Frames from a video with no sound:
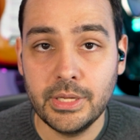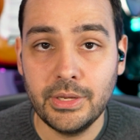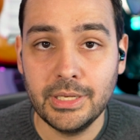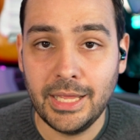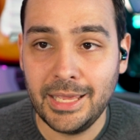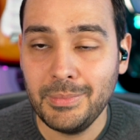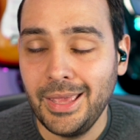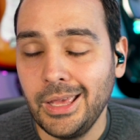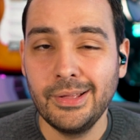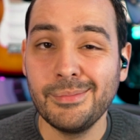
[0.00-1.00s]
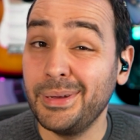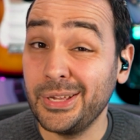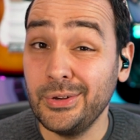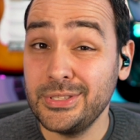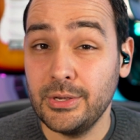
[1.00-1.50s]
that you can name.
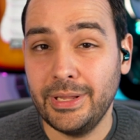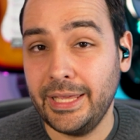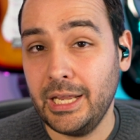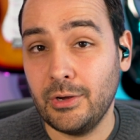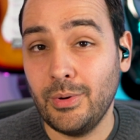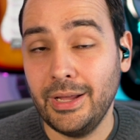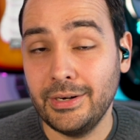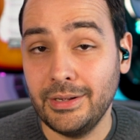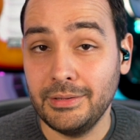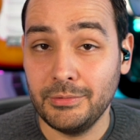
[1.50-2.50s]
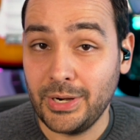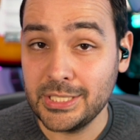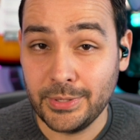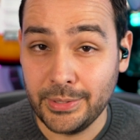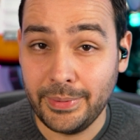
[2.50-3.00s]
My go-to, and I can acquire a
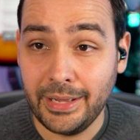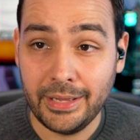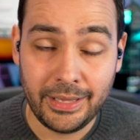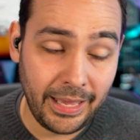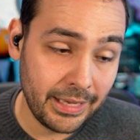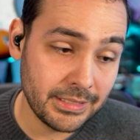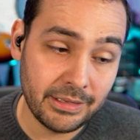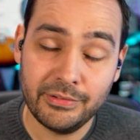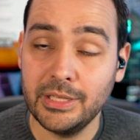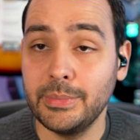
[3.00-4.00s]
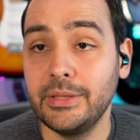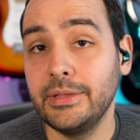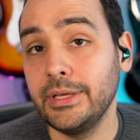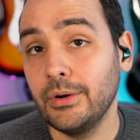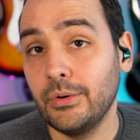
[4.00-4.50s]
Raspberry Pi, has definitely
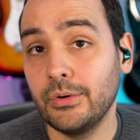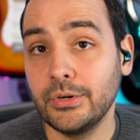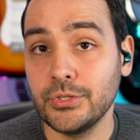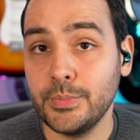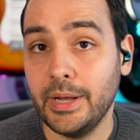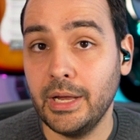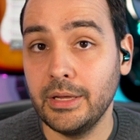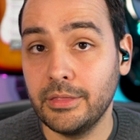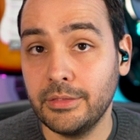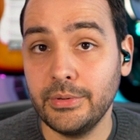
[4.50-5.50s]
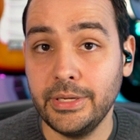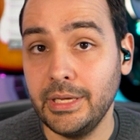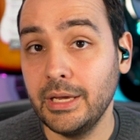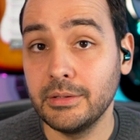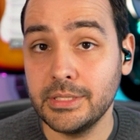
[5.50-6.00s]
been the Orange Pi
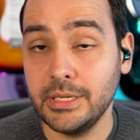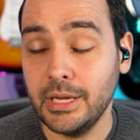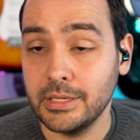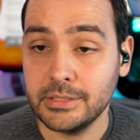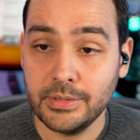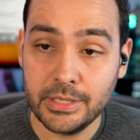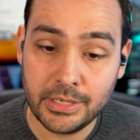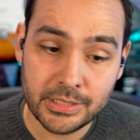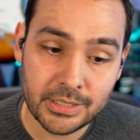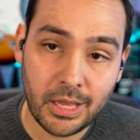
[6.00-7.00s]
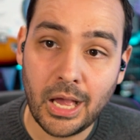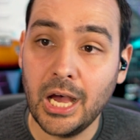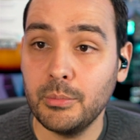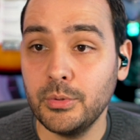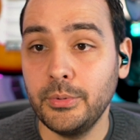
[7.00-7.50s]
three L T S. It is
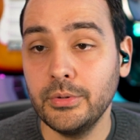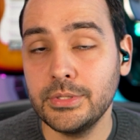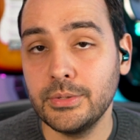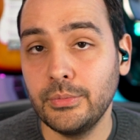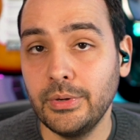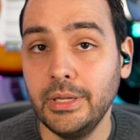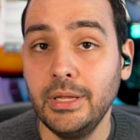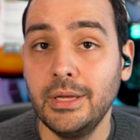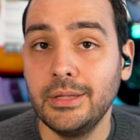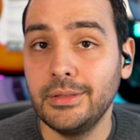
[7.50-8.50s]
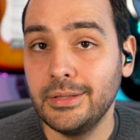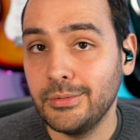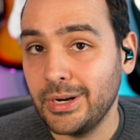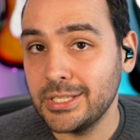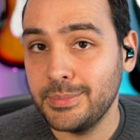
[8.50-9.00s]
comparable to what
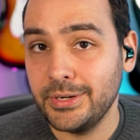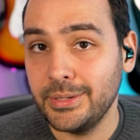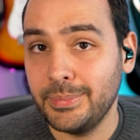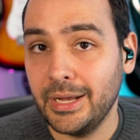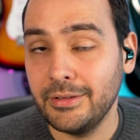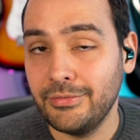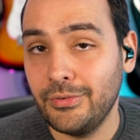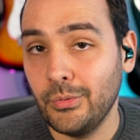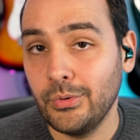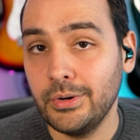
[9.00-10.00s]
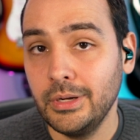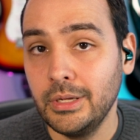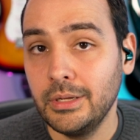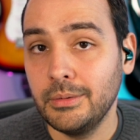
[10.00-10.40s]
the Raspberry Pi four